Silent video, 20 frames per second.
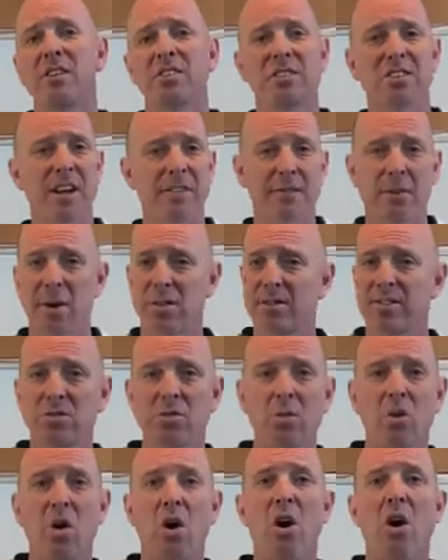stuff around the
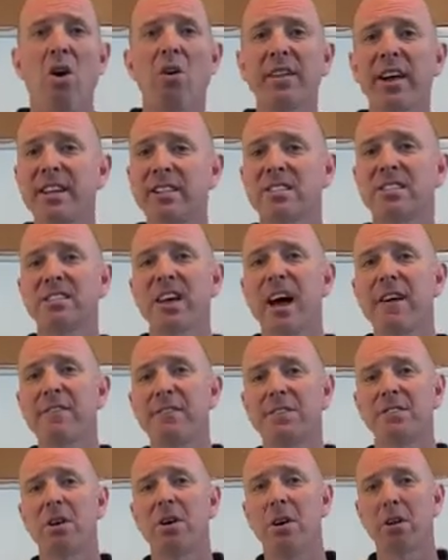school. All that stuff
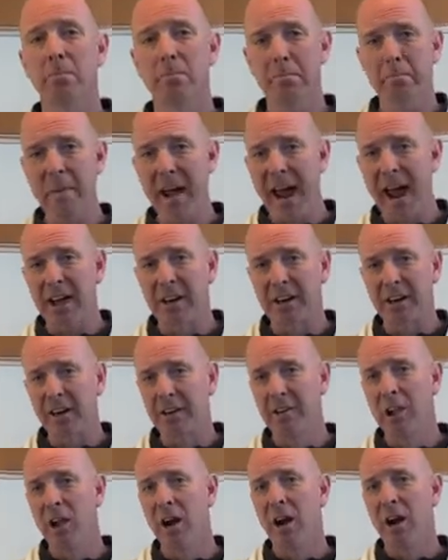is called matter.
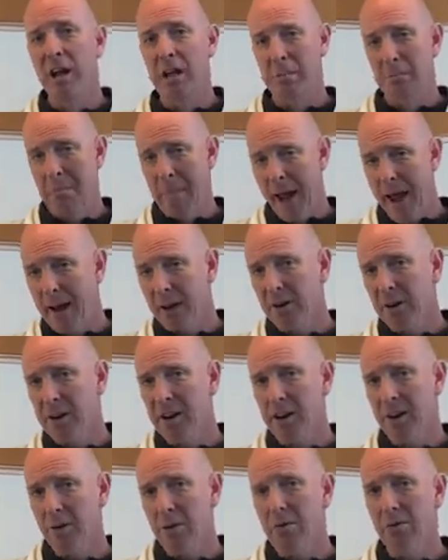And matter
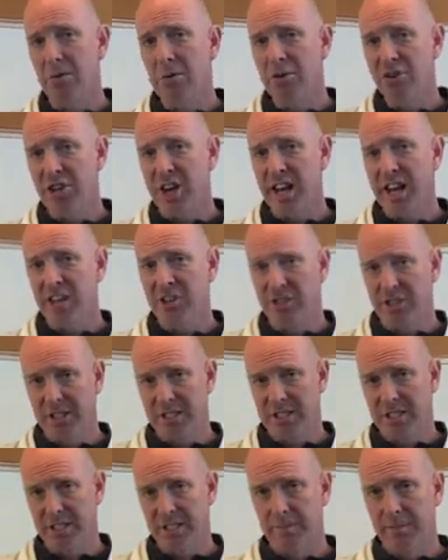can go through
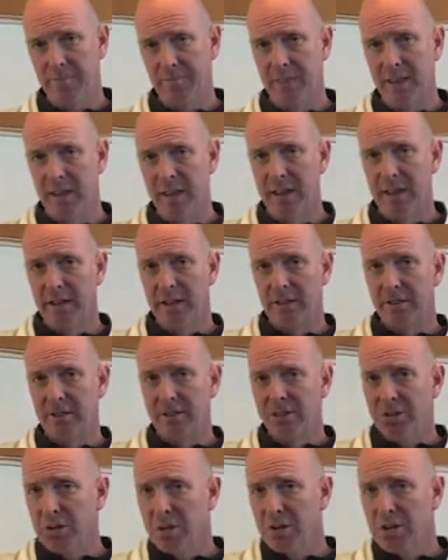changes. There's
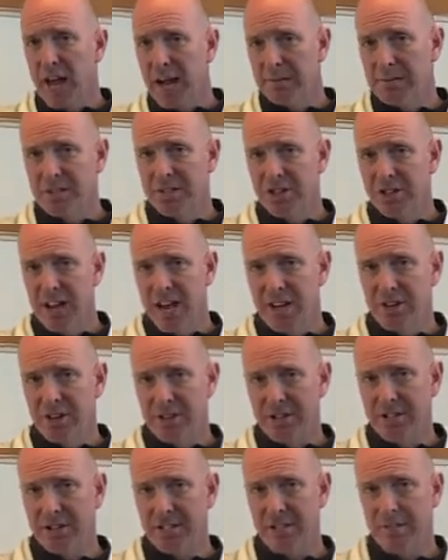two types of
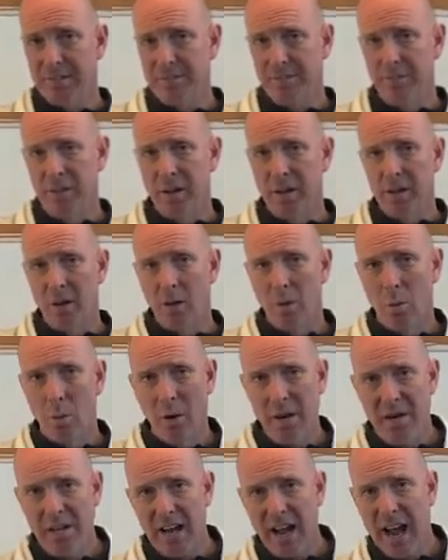changes.
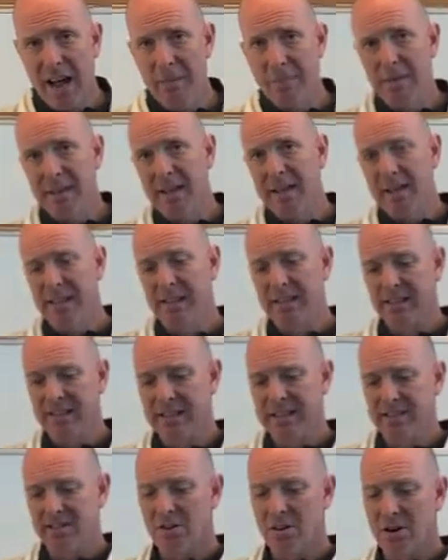One type
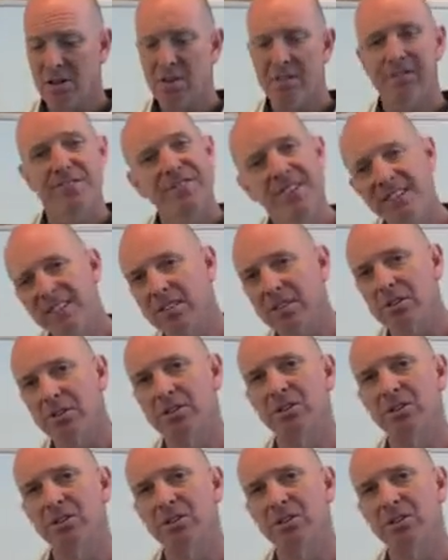is called a physical